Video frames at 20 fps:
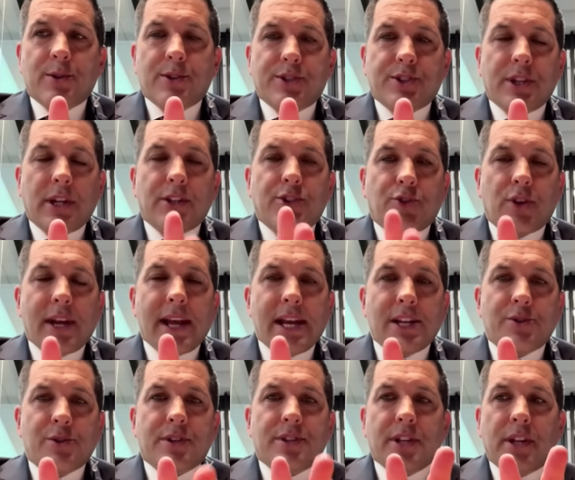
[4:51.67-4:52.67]

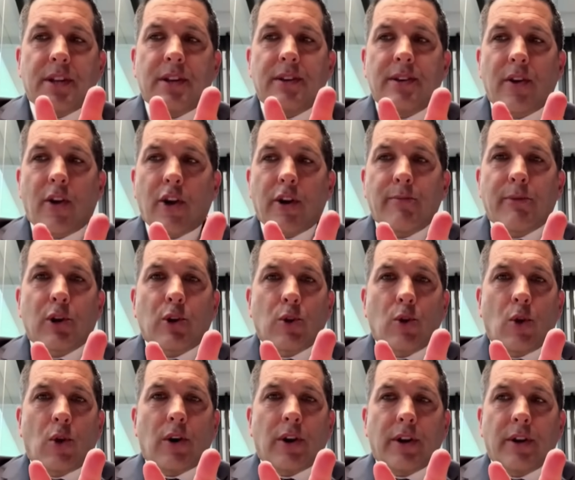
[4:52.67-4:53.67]
Hendrickson, Terry
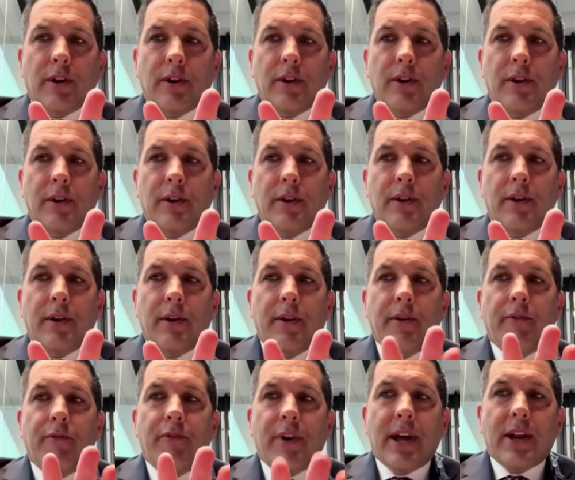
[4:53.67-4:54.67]
McLaurin,
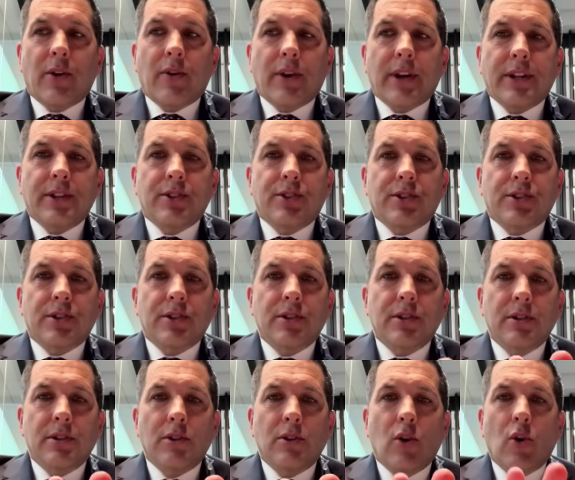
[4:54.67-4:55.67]

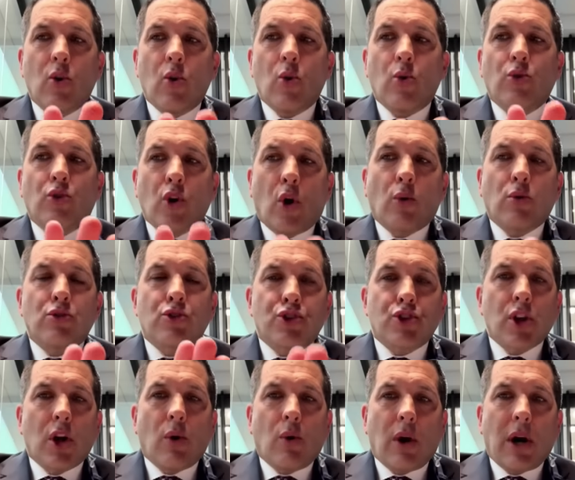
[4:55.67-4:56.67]
veterans who don't
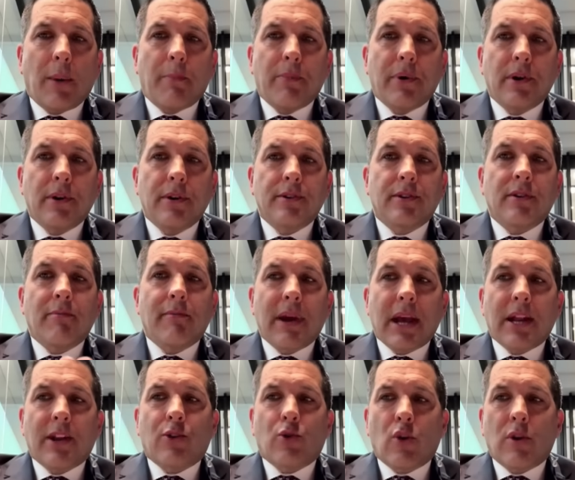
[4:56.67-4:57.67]
show up to
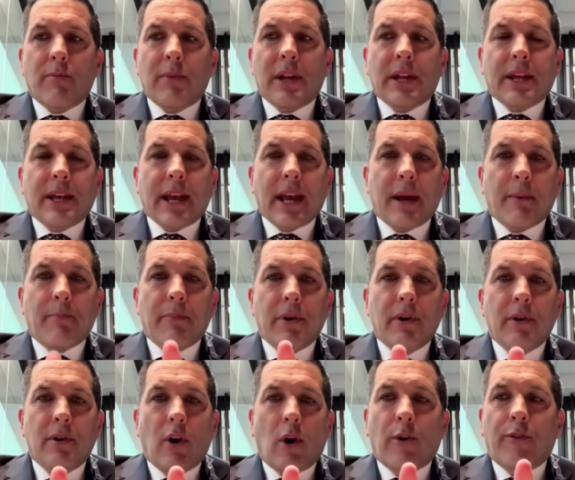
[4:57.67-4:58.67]
mandatory minicamp